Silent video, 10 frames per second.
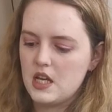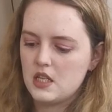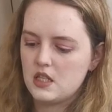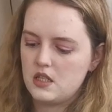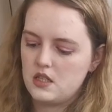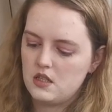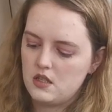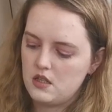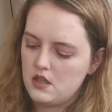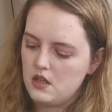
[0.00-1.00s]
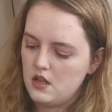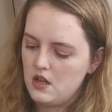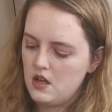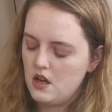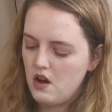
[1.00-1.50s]
this,
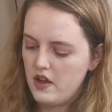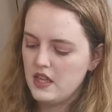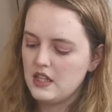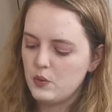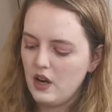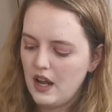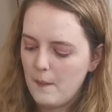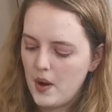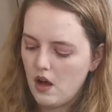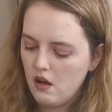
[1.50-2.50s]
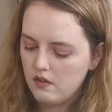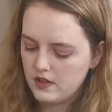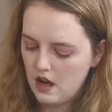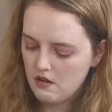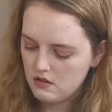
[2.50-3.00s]
I think this would have like
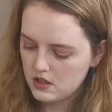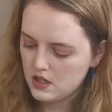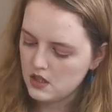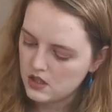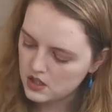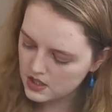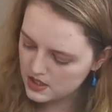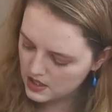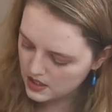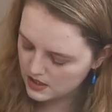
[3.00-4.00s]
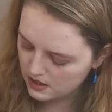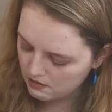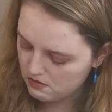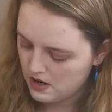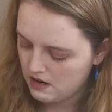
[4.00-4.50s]
puffed out, because look, you can see it's
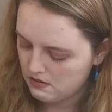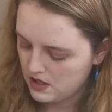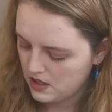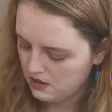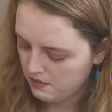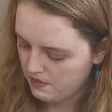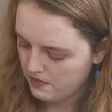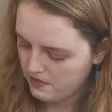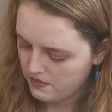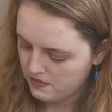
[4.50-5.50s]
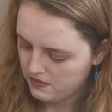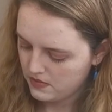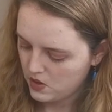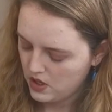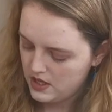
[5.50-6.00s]
like rounding,
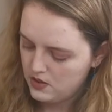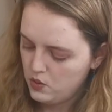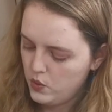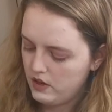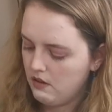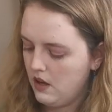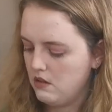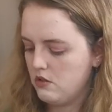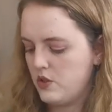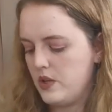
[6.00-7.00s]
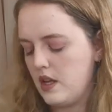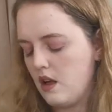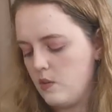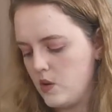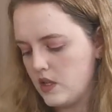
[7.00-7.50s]
and it's all the way around, not just where
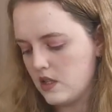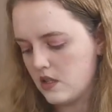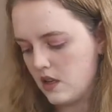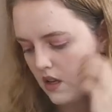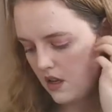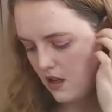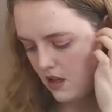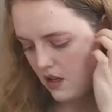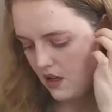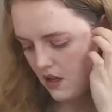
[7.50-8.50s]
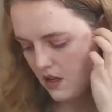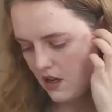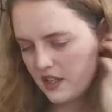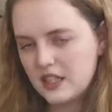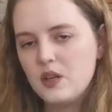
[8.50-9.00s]
the elbow is.
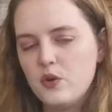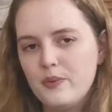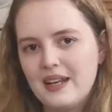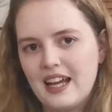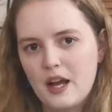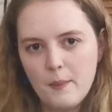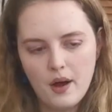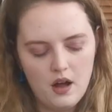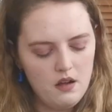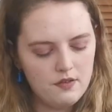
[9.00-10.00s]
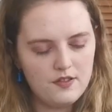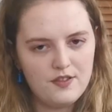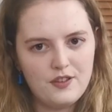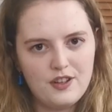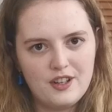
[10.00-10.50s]
I think it would have been like a
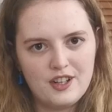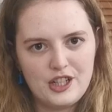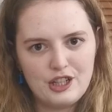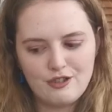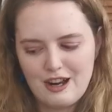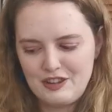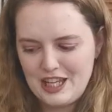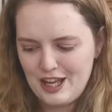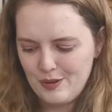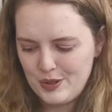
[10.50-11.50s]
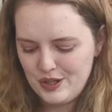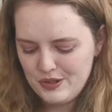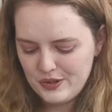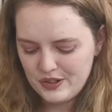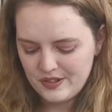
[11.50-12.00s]
puff around the
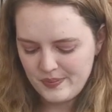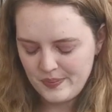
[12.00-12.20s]
elbow,